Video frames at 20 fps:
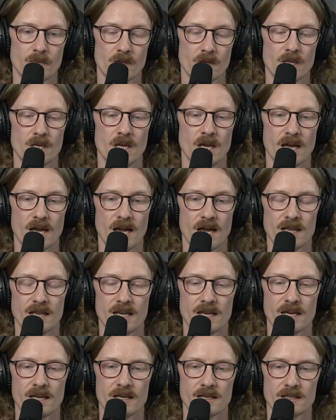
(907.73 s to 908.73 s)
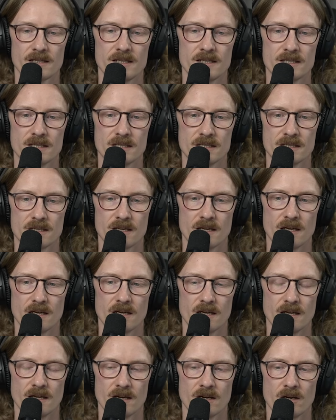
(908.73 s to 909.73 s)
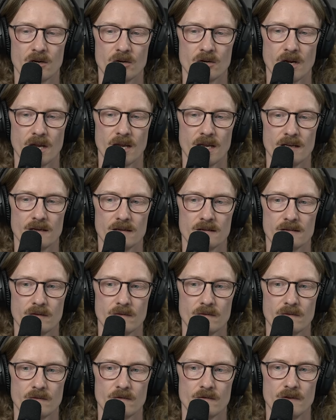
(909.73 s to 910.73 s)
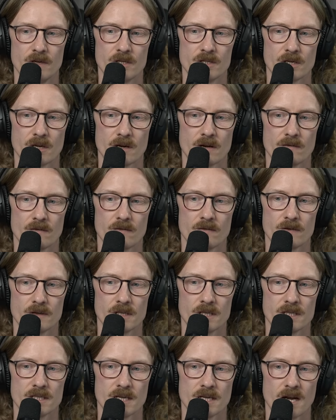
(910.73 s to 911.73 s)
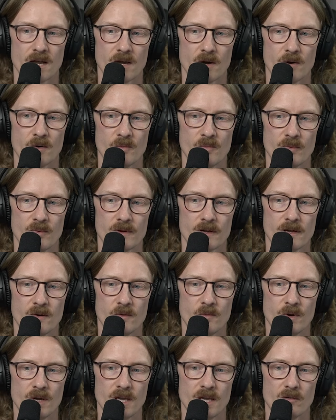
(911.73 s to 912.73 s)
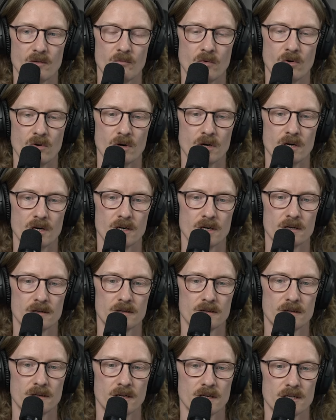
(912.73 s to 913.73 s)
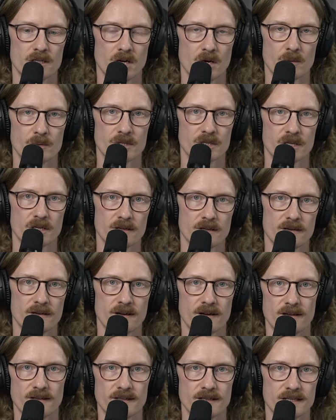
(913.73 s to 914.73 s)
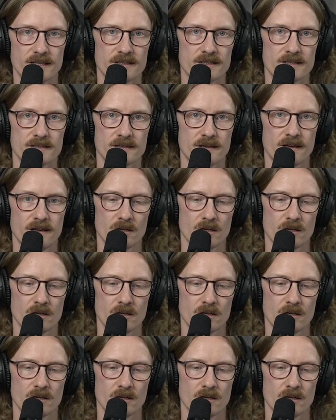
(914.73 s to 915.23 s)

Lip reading: Yeah, I think this is a great vision for this, and I hope we get more adoption on this.